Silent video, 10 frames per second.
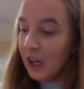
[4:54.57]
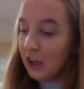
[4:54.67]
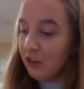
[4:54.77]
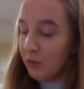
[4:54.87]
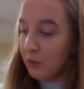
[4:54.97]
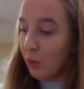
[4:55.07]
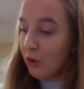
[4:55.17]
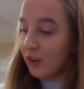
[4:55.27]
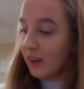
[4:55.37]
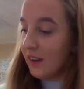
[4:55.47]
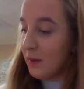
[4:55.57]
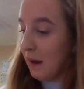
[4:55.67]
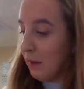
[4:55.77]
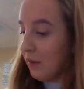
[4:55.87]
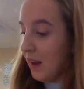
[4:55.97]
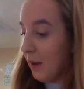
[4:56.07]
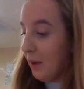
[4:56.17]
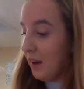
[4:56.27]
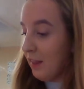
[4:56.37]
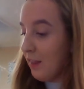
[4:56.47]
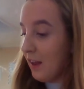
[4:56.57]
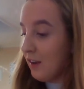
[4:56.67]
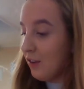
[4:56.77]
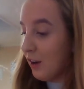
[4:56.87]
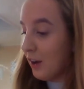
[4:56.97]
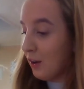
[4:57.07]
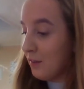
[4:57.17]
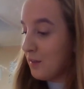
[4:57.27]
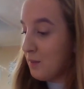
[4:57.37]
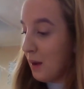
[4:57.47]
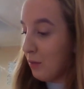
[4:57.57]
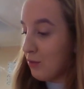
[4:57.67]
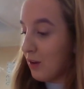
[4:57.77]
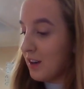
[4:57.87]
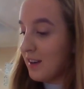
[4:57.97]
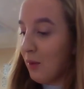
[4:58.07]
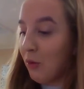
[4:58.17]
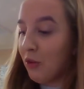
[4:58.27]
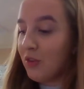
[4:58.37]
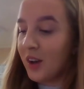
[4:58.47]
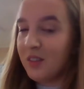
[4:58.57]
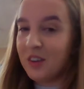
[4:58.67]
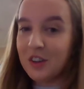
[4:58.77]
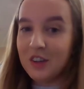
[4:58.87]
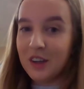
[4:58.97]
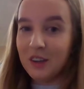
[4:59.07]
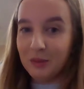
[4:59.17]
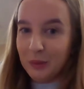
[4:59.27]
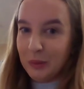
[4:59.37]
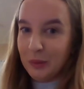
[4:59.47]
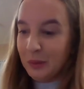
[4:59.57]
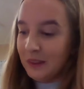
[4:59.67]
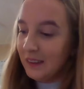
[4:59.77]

She was watering at the mouth now, and a thin trickle of spit was running down one side of her chin.